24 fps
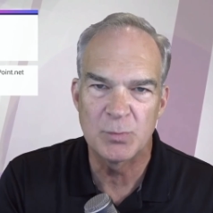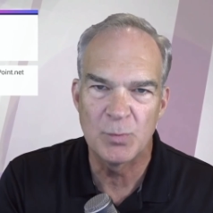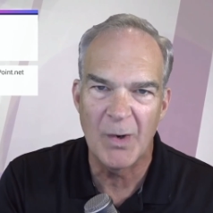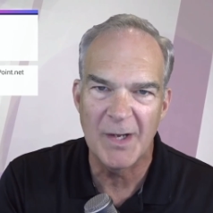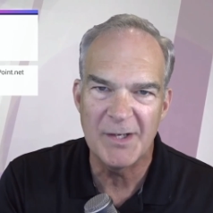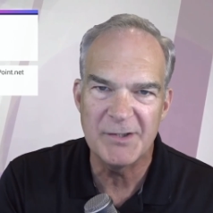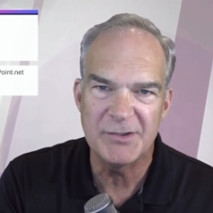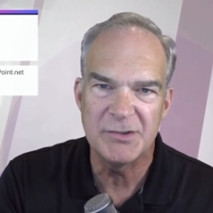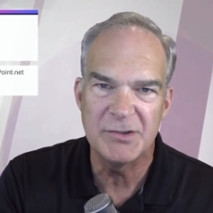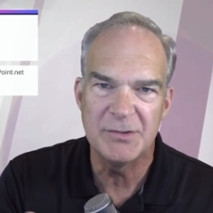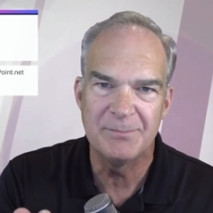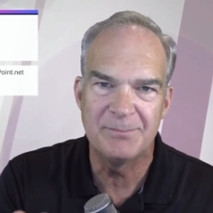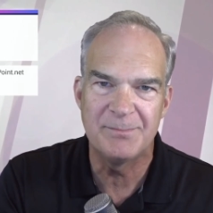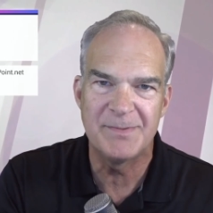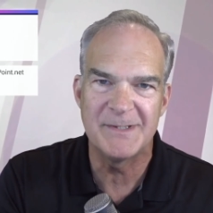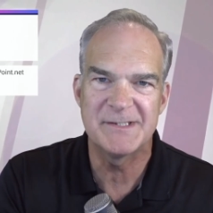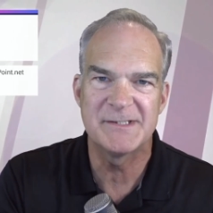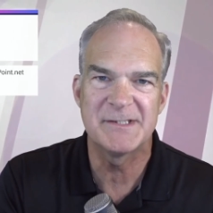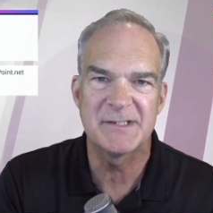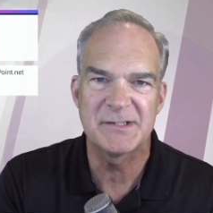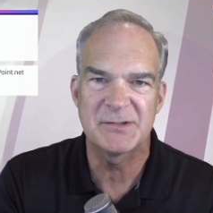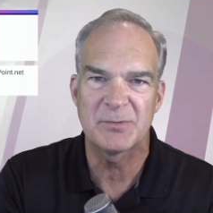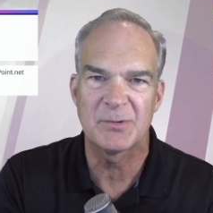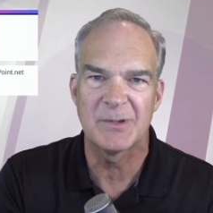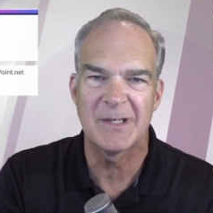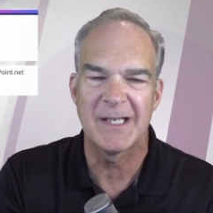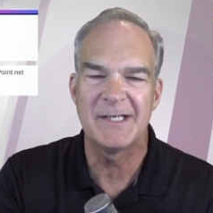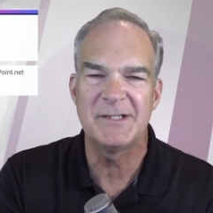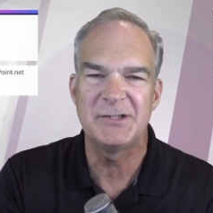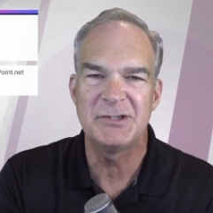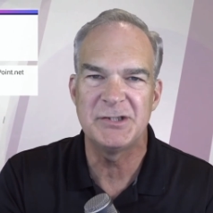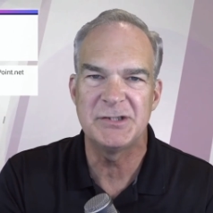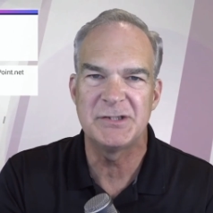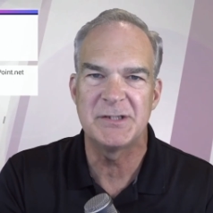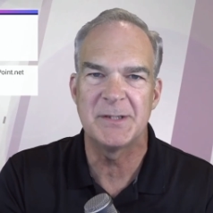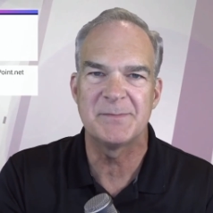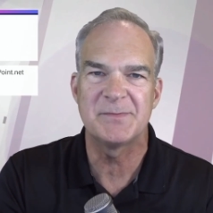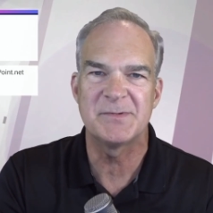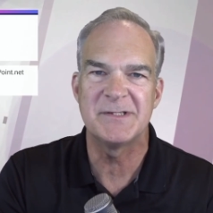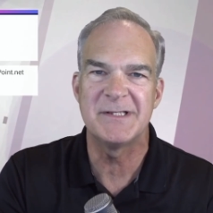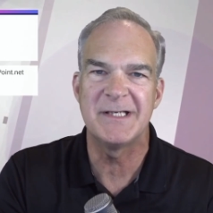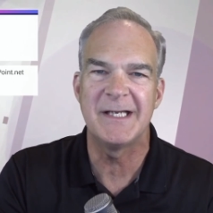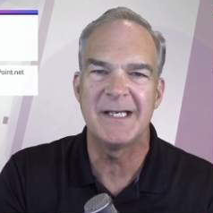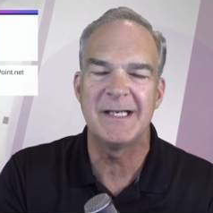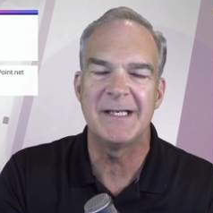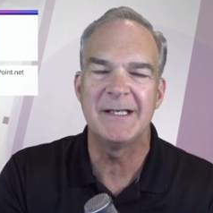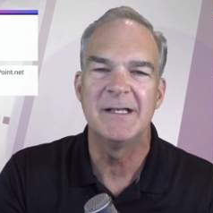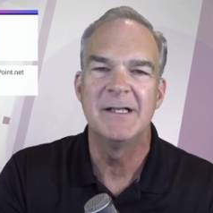What do business relationships
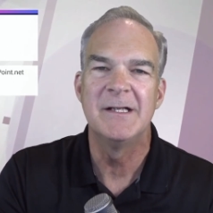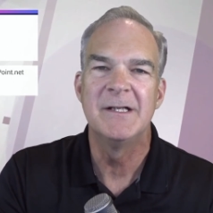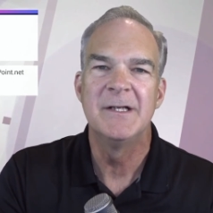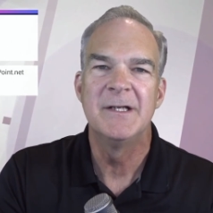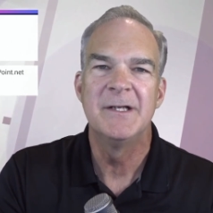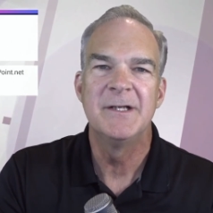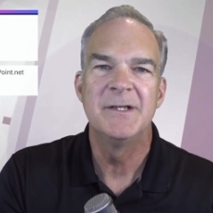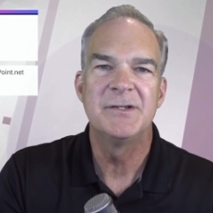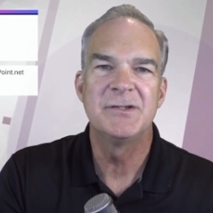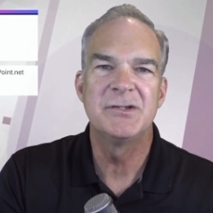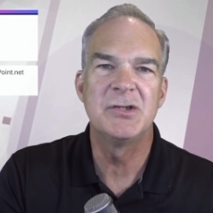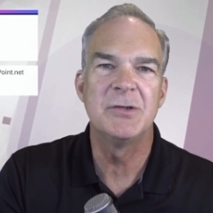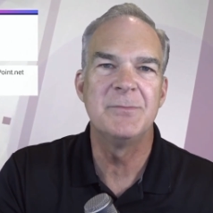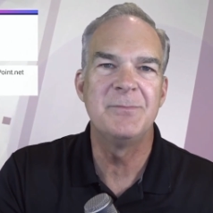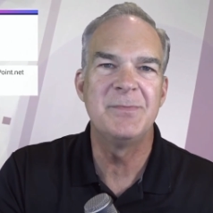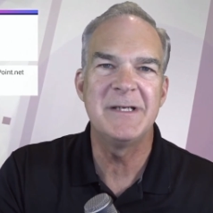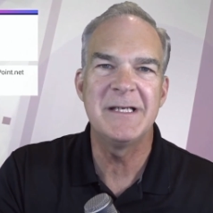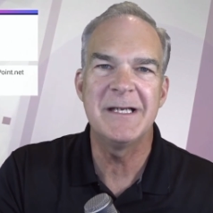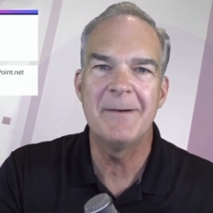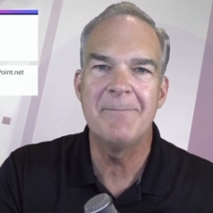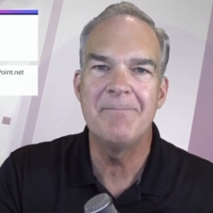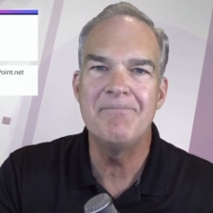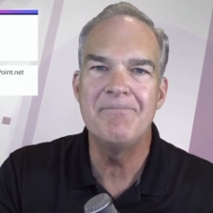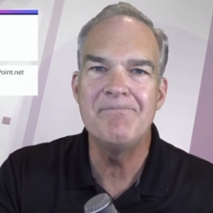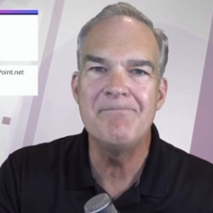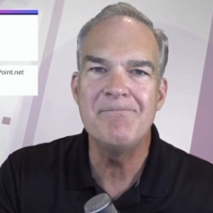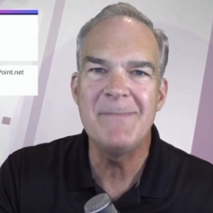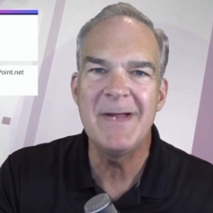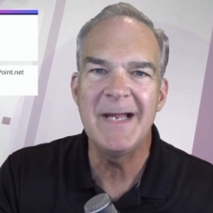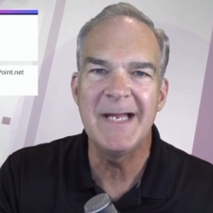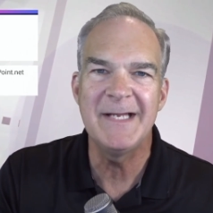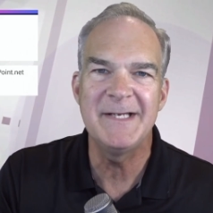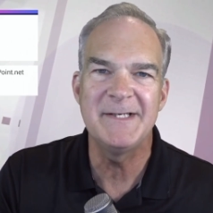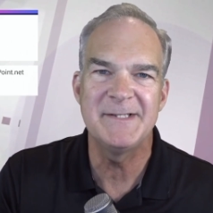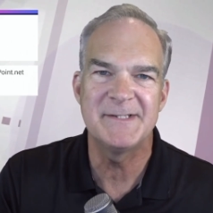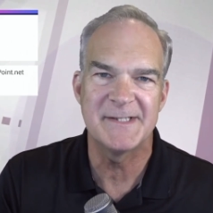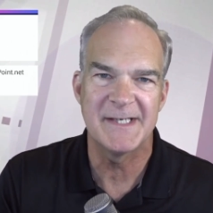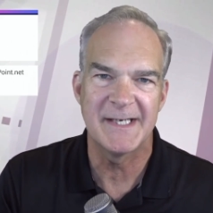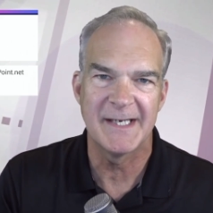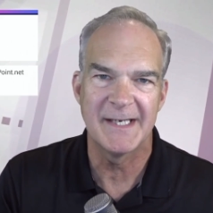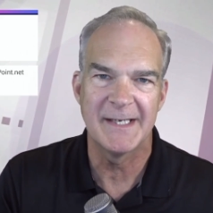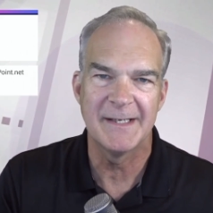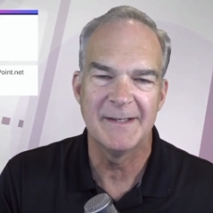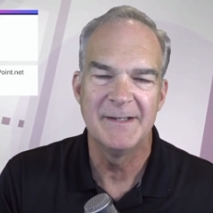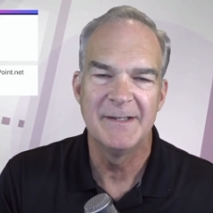need to be amazing?